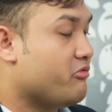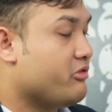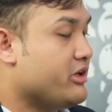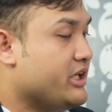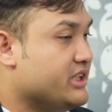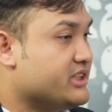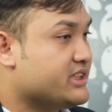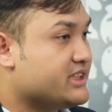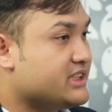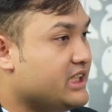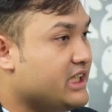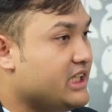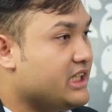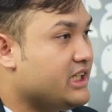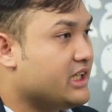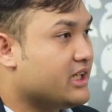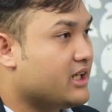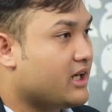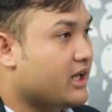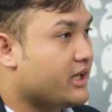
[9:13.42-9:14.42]
we
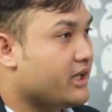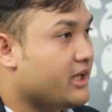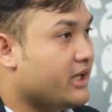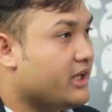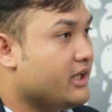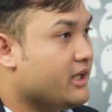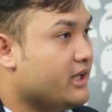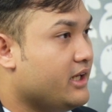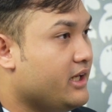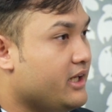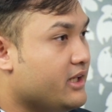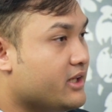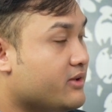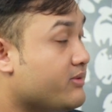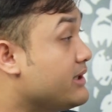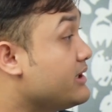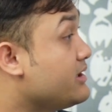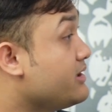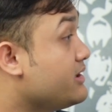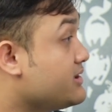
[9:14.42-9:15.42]
see like in the
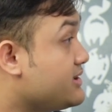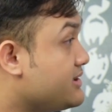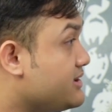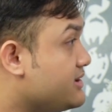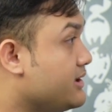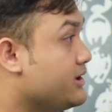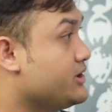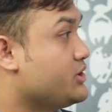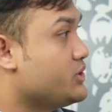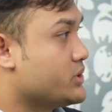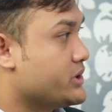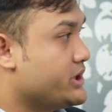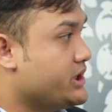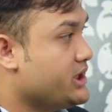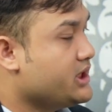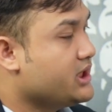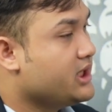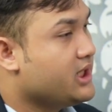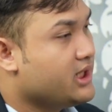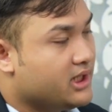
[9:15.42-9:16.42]
20th
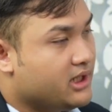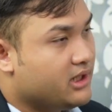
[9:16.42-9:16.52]
century.